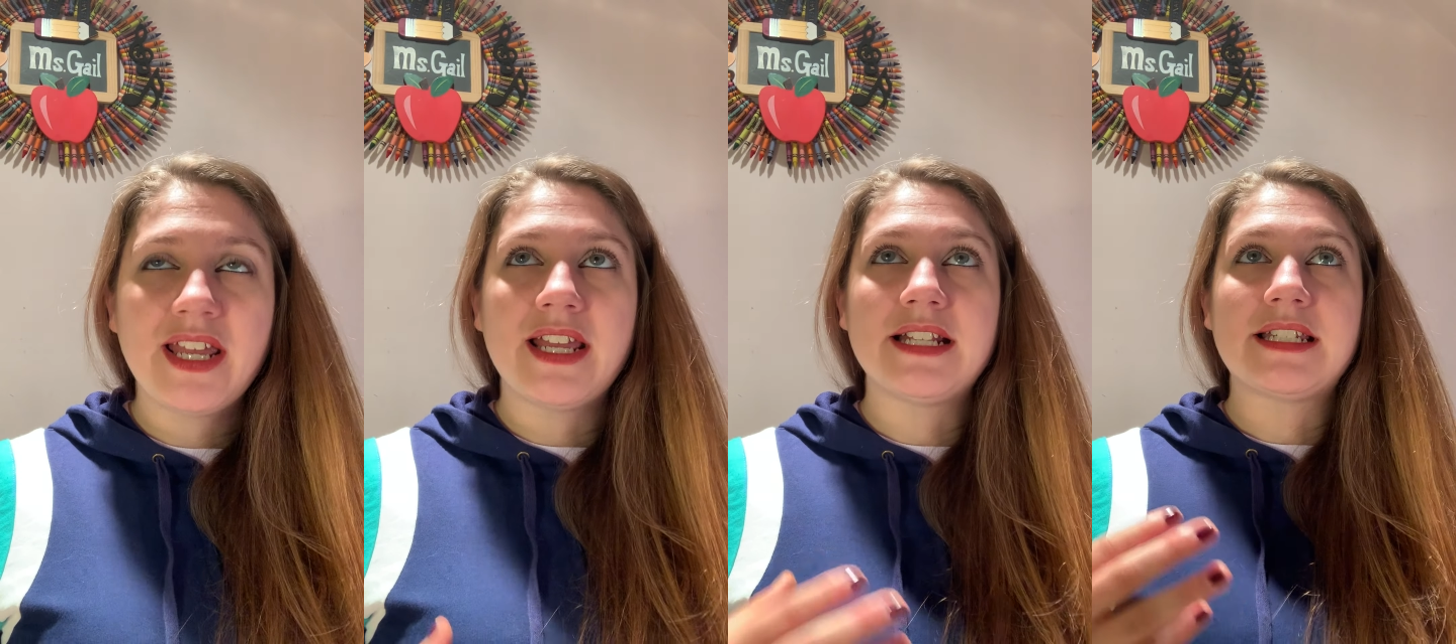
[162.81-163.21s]

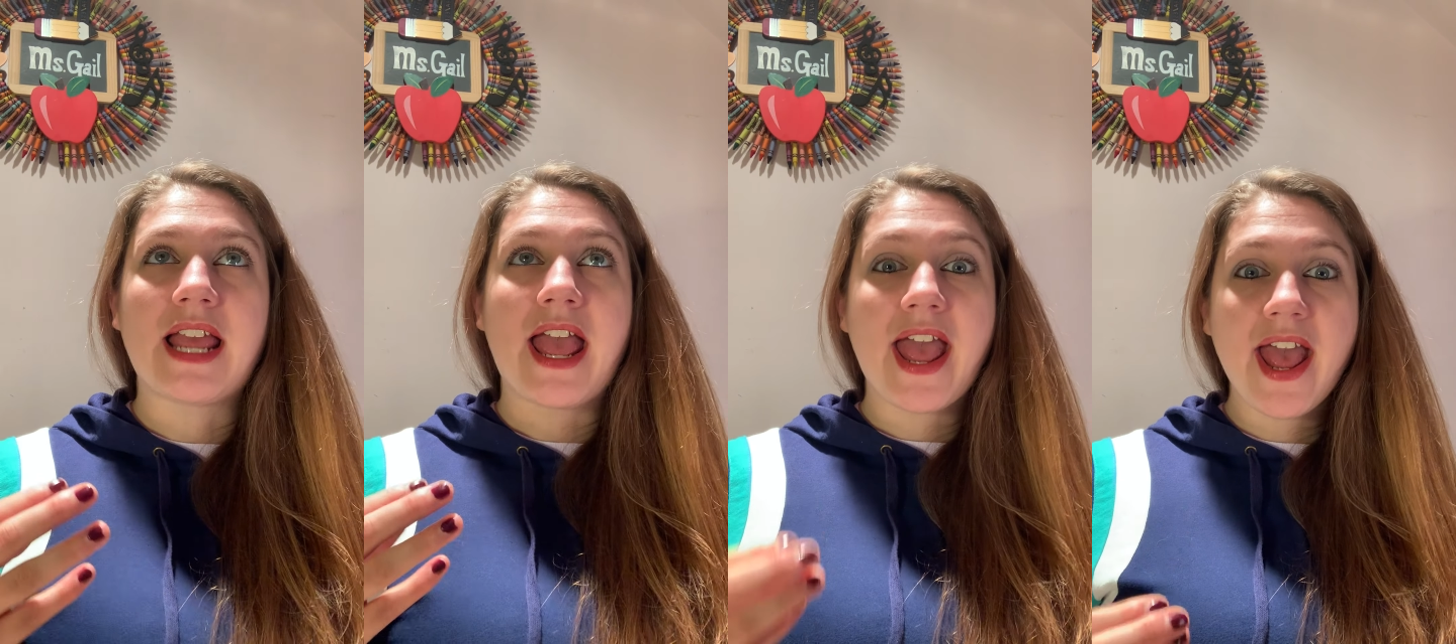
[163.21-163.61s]
is to
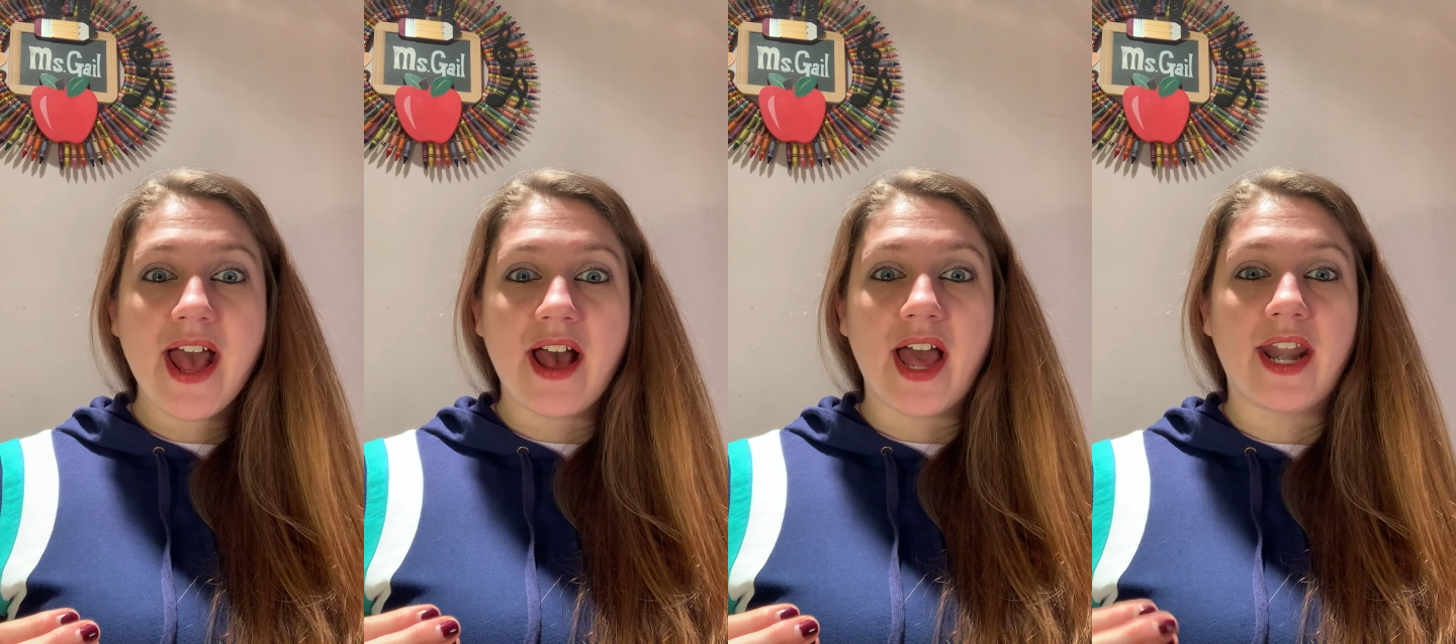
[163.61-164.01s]

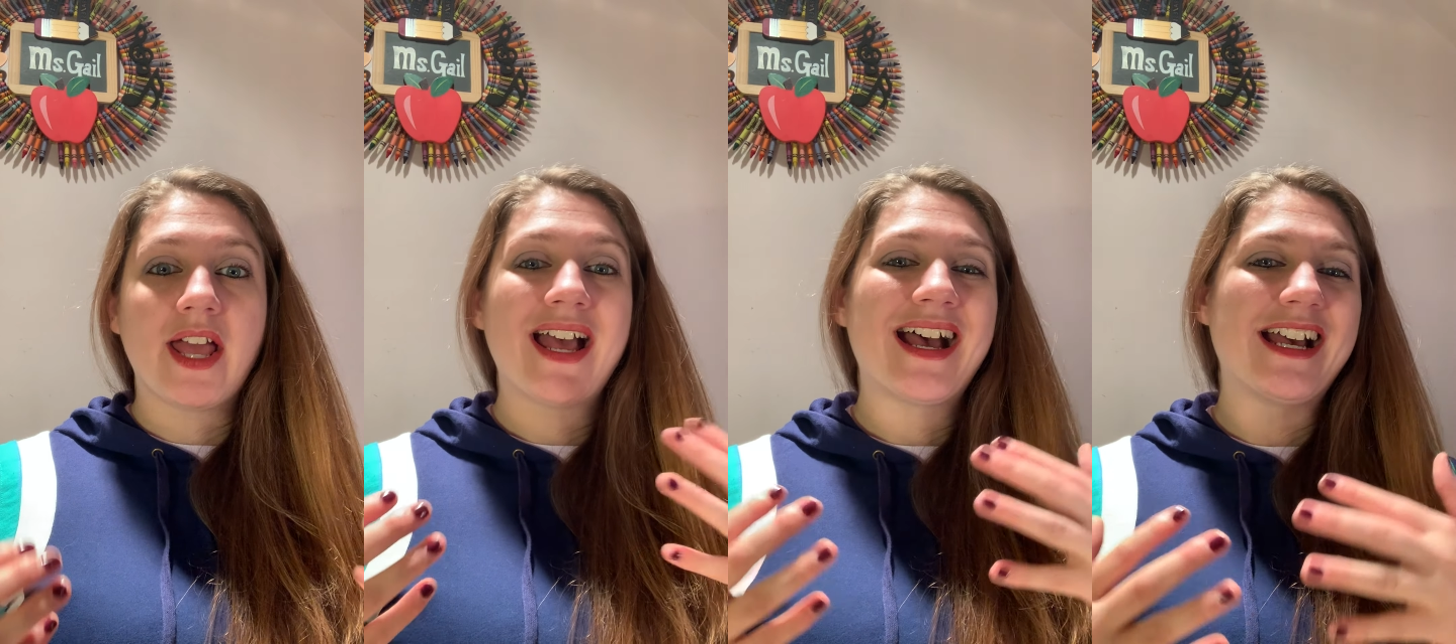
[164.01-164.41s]
add
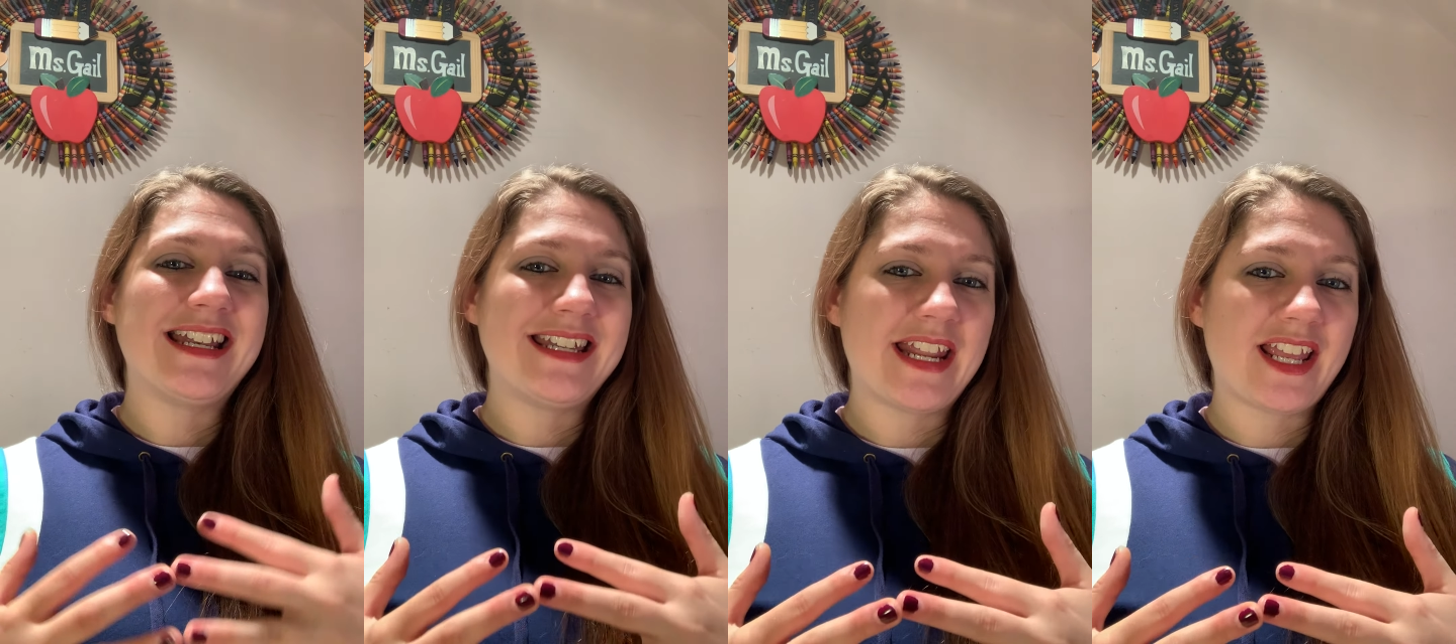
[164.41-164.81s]
a
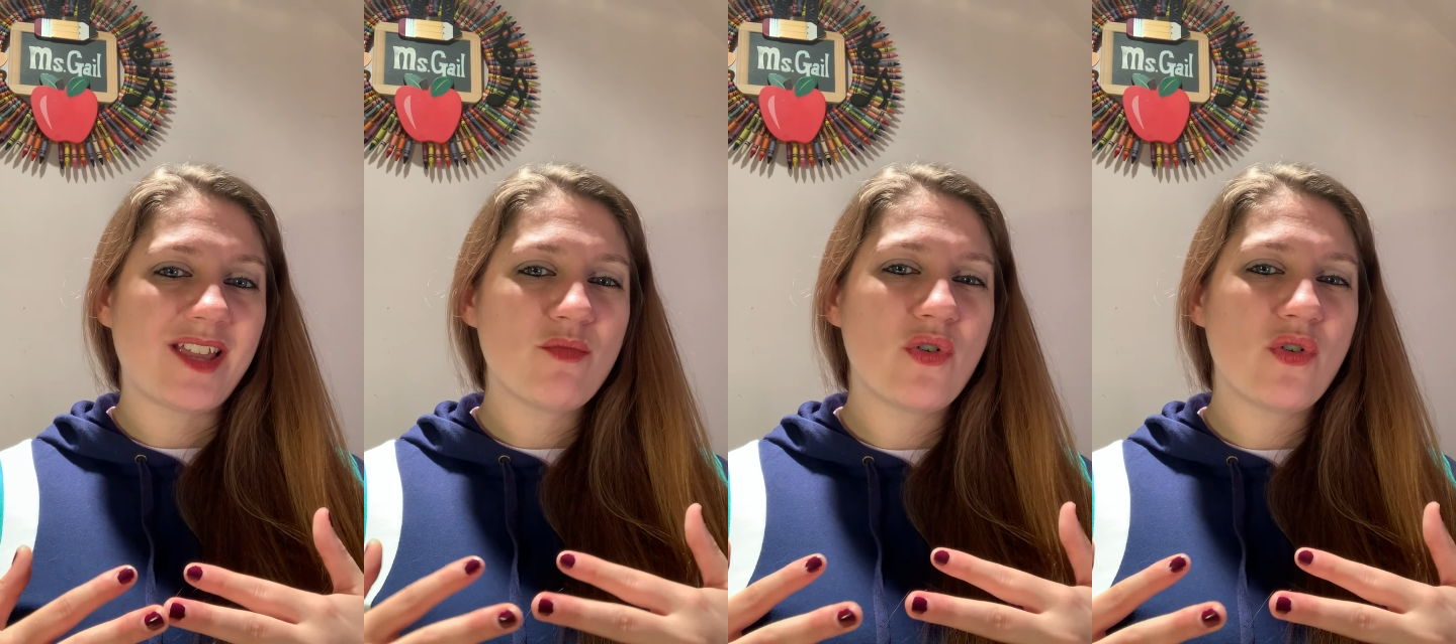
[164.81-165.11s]
name